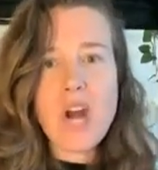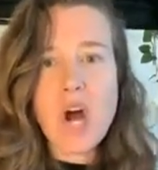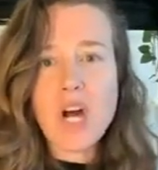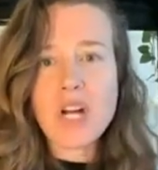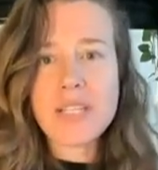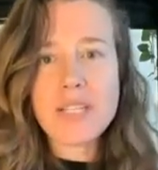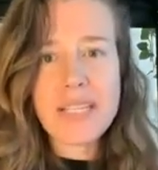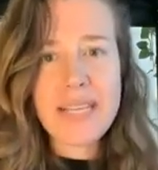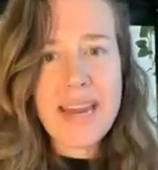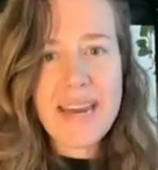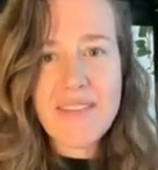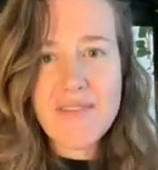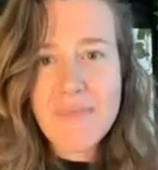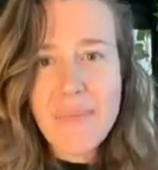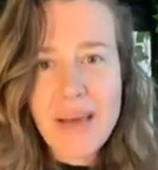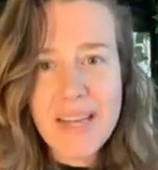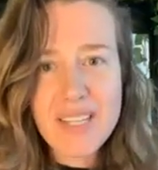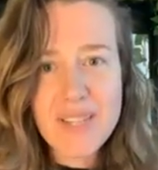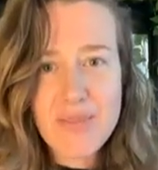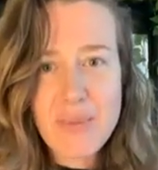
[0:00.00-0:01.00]
oxidative
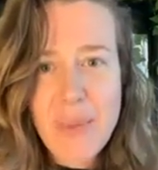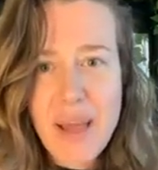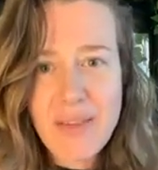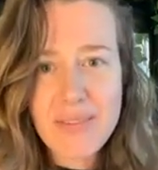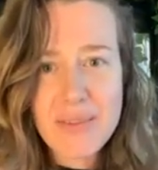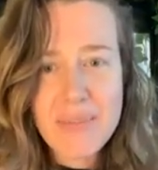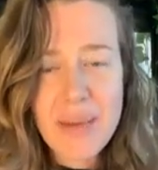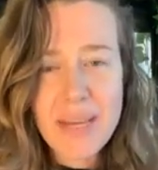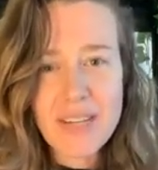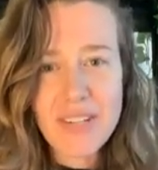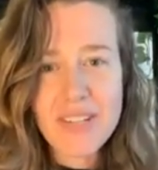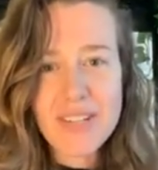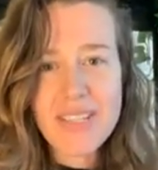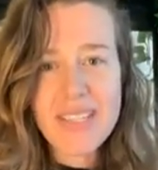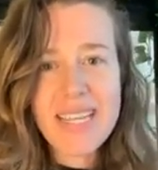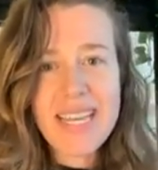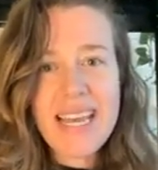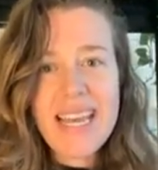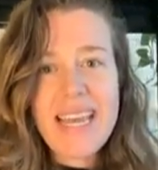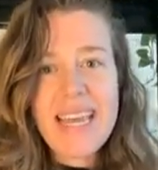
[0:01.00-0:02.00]
mess from heavy metals.